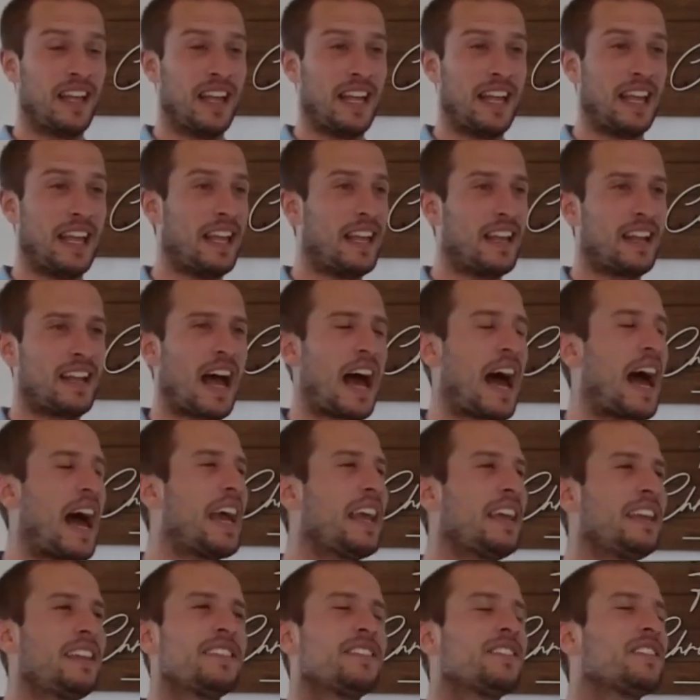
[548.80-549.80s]
And
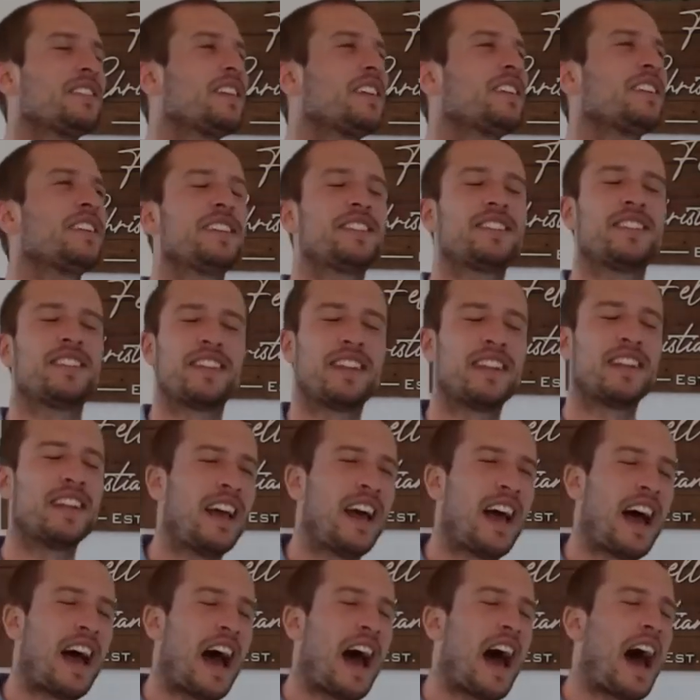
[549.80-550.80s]
I
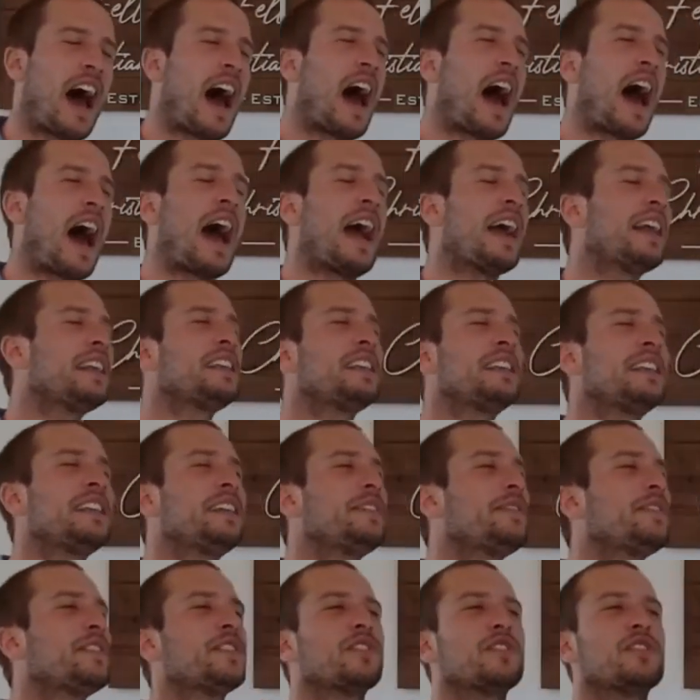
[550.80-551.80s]
didn't
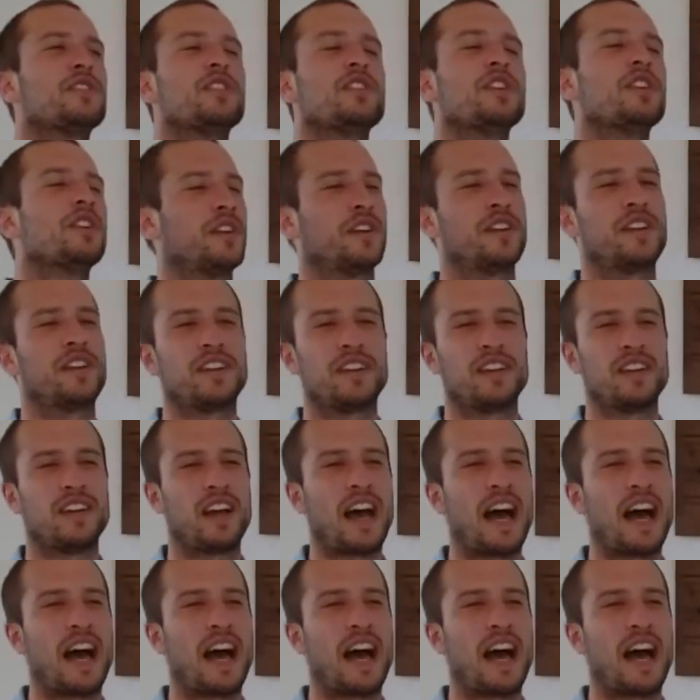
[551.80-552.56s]
even look.